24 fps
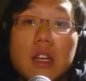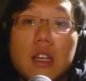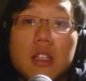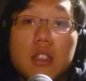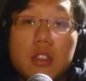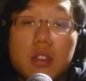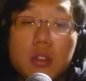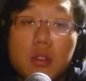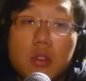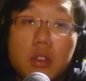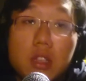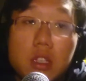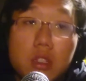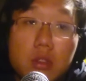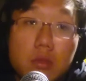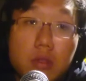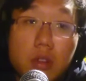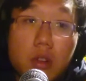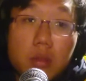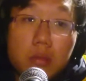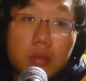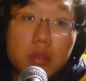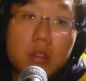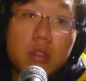So these
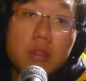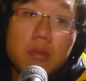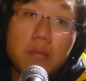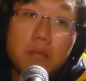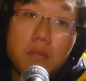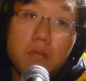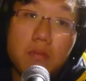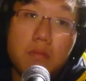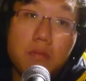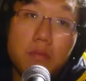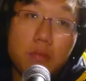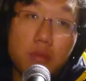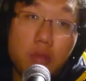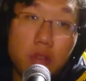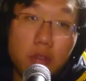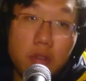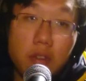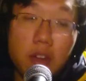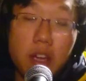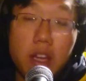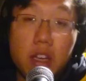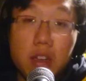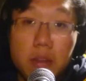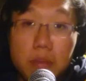tropes,
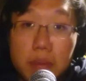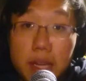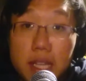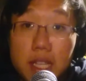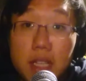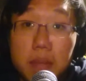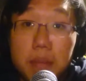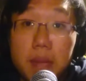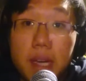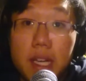provided mainly